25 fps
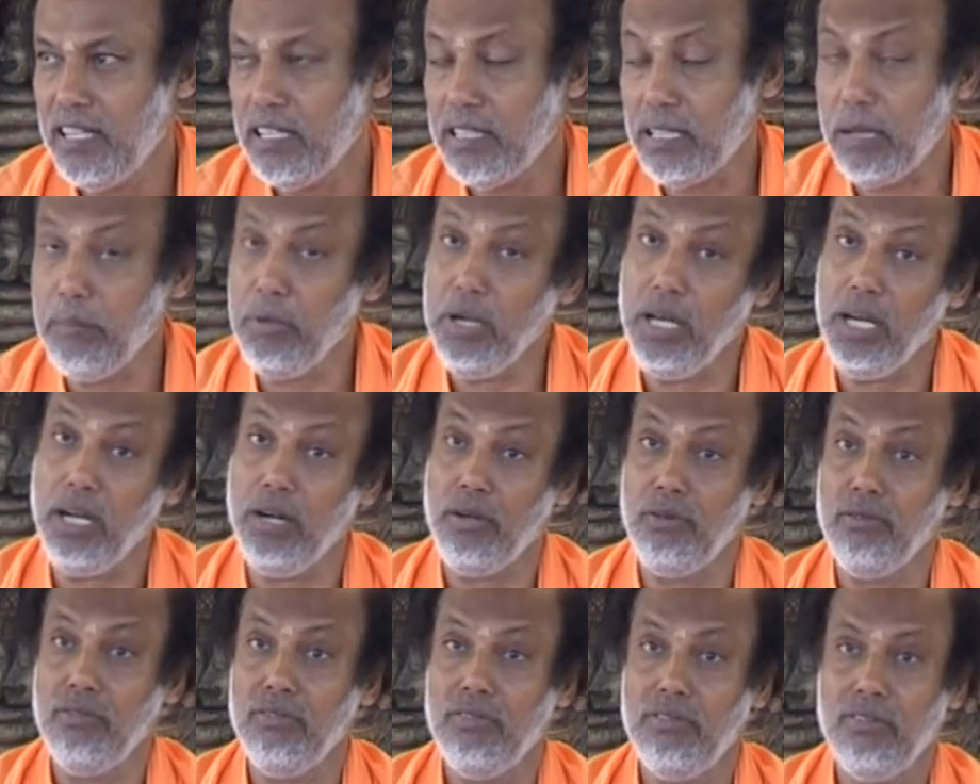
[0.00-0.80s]
Tamil
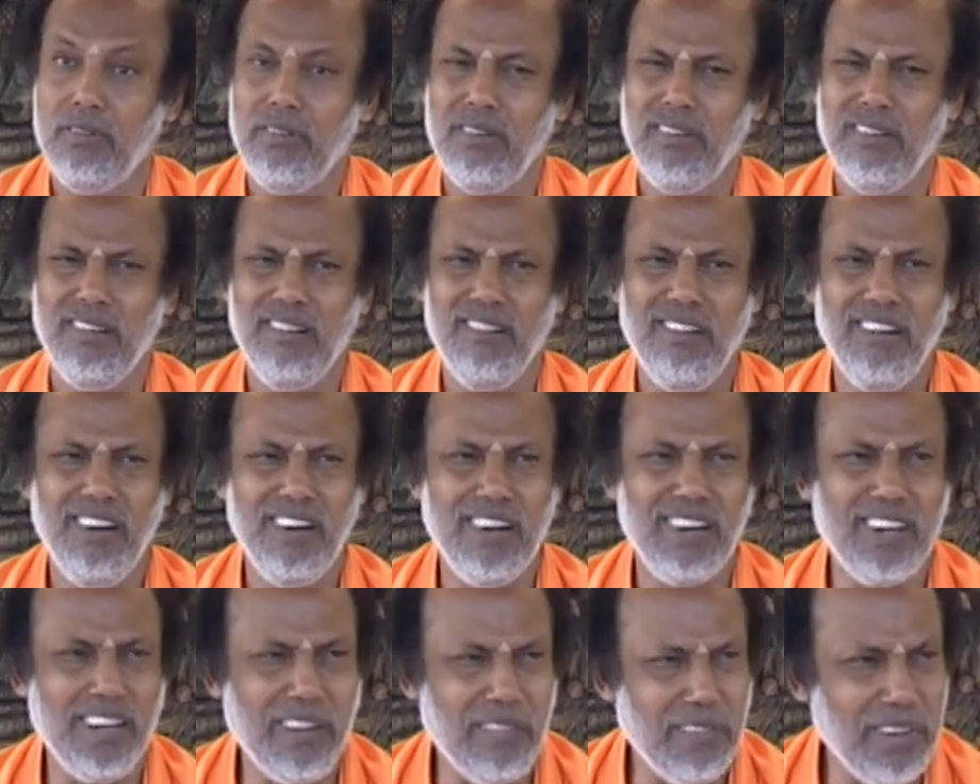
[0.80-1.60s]
Nadu.
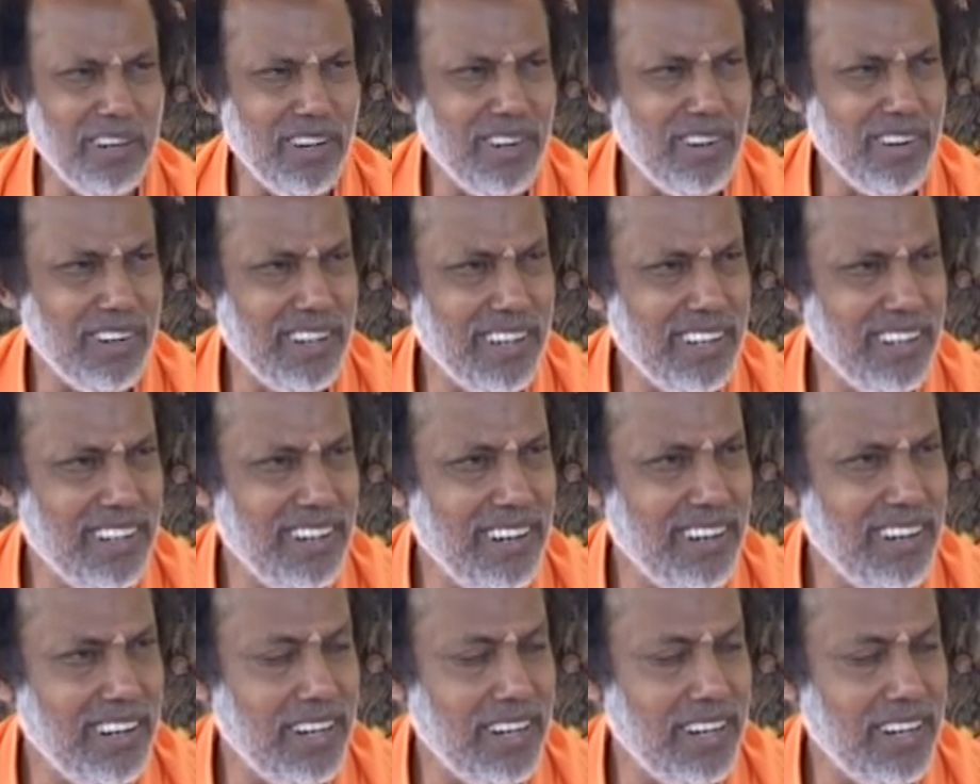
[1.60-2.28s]
What Tamil Nadu?